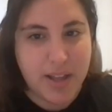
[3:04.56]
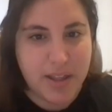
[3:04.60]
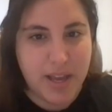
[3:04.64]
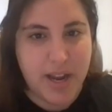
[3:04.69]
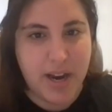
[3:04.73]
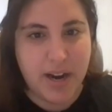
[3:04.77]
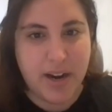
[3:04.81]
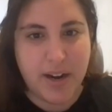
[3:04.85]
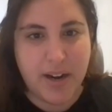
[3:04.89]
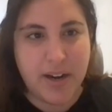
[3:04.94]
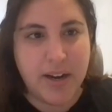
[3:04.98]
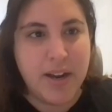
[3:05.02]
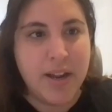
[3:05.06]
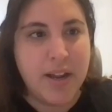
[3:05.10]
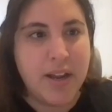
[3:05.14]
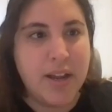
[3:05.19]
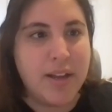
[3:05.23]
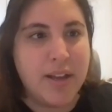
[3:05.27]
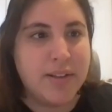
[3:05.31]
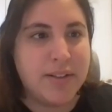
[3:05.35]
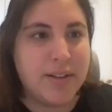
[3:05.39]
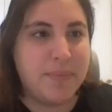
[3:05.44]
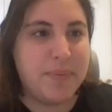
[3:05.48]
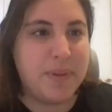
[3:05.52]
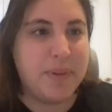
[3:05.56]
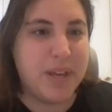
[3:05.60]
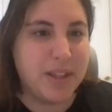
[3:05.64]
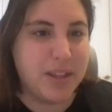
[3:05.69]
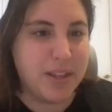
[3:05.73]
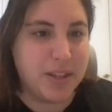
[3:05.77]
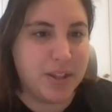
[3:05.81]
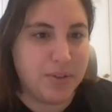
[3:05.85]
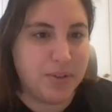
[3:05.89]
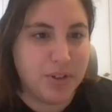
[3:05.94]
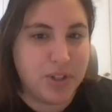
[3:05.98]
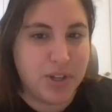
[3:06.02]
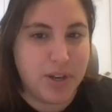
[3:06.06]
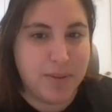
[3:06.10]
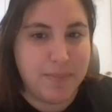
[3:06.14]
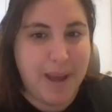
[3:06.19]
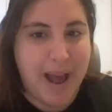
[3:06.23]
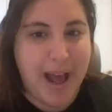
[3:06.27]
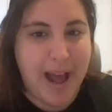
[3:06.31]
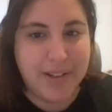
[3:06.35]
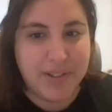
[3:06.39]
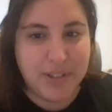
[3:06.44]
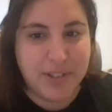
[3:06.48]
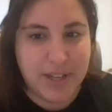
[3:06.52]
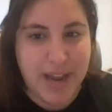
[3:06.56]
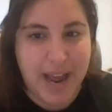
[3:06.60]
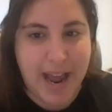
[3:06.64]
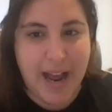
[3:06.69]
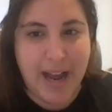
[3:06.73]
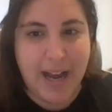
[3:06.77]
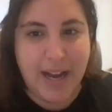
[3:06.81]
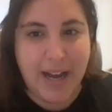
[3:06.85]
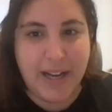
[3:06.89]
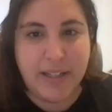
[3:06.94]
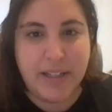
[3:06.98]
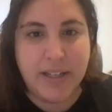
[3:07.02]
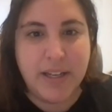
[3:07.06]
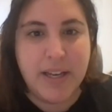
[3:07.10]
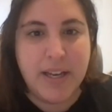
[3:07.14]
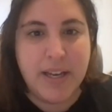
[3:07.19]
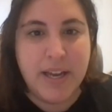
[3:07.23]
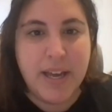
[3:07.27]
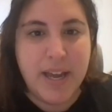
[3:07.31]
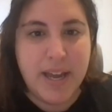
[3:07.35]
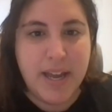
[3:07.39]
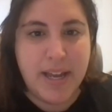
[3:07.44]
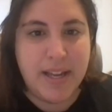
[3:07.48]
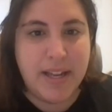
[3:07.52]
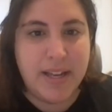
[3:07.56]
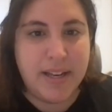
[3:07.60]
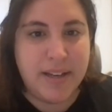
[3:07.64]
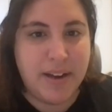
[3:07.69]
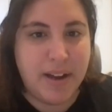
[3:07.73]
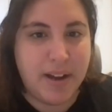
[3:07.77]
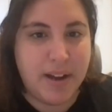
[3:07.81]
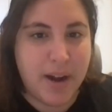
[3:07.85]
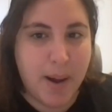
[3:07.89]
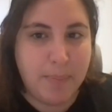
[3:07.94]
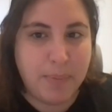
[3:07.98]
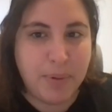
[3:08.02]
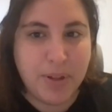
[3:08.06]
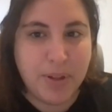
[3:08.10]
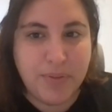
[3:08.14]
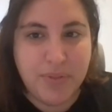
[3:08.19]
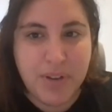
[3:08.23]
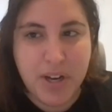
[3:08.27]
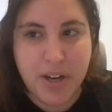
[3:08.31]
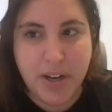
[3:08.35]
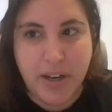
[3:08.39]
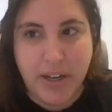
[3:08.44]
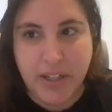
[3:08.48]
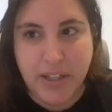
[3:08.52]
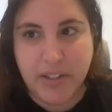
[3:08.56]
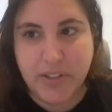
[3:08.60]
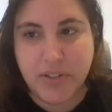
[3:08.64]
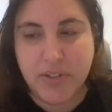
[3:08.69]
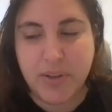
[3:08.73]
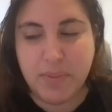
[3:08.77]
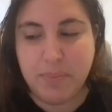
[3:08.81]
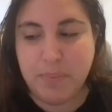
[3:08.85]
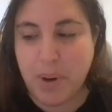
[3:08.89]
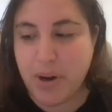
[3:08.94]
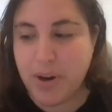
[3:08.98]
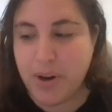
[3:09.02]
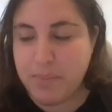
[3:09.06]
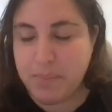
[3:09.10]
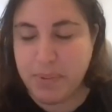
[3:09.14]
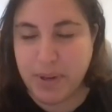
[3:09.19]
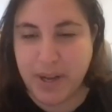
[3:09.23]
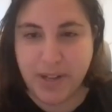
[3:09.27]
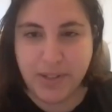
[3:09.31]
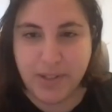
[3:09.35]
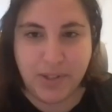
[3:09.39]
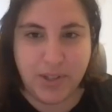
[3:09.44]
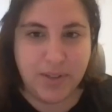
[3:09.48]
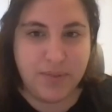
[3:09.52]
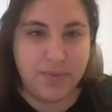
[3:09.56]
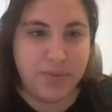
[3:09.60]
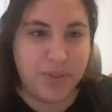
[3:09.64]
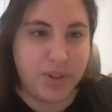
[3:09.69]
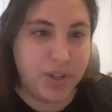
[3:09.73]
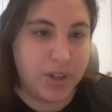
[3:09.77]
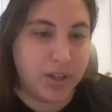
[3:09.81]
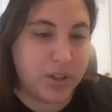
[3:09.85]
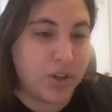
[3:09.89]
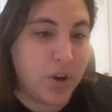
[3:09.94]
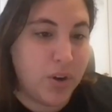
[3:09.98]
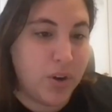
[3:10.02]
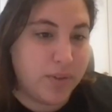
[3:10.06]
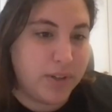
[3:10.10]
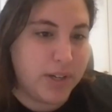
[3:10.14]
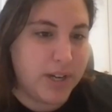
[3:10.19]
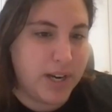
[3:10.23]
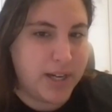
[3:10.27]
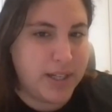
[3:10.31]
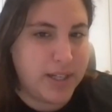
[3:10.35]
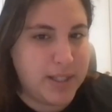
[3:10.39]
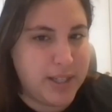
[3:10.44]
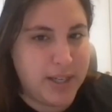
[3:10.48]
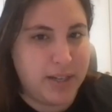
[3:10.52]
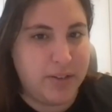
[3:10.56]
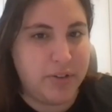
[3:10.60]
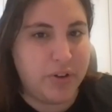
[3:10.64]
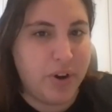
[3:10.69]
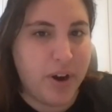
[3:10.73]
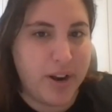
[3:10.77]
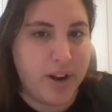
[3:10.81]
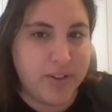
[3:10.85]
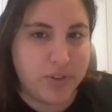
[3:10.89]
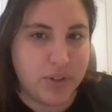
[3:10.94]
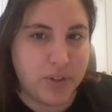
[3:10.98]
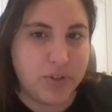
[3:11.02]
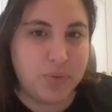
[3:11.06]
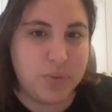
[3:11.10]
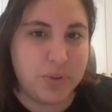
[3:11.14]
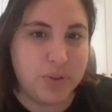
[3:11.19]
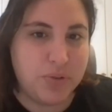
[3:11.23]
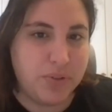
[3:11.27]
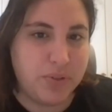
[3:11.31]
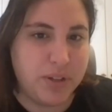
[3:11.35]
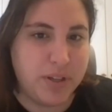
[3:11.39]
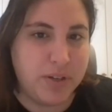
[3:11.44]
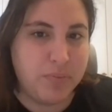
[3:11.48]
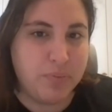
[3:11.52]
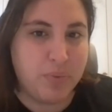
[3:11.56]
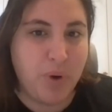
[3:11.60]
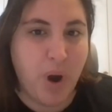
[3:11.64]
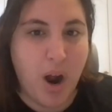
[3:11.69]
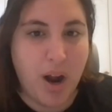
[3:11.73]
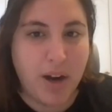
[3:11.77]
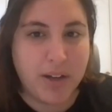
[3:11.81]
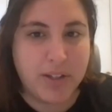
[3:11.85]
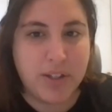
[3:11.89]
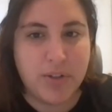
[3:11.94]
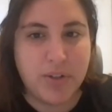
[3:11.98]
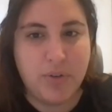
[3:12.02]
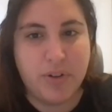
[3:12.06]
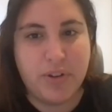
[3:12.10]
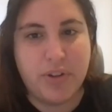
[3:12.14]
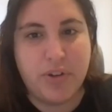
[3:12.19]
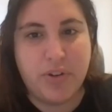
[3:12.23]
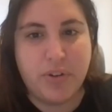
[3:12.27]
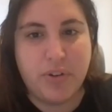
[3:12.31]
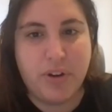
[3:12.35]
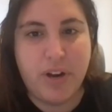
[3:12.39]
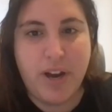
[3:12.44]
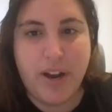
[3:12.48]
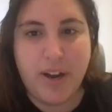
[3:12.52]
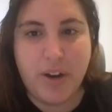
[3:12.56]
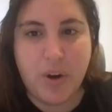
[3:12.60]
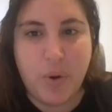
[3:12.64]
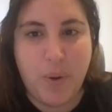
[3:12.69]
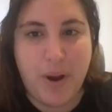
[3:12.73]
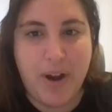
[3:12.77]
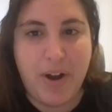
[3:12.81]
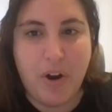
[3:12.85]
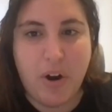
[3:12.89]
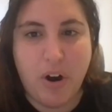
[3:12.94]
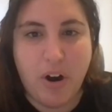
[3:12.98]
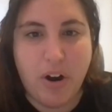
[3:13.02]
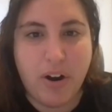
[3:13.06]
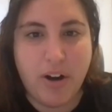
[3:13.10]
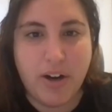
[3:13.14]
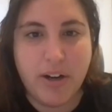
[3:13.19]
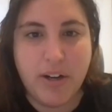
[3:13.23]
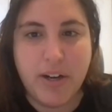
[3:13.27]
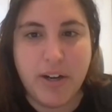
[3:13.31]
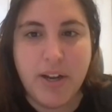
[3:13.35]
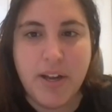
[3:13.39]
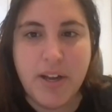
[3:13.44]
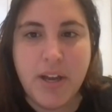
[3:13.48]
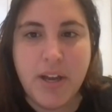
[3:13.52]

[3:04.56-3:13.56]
there, something that the regime hasn't had in a couple of years, in part because of the COVID-19 crisis, which really rocked North Korea quite hard.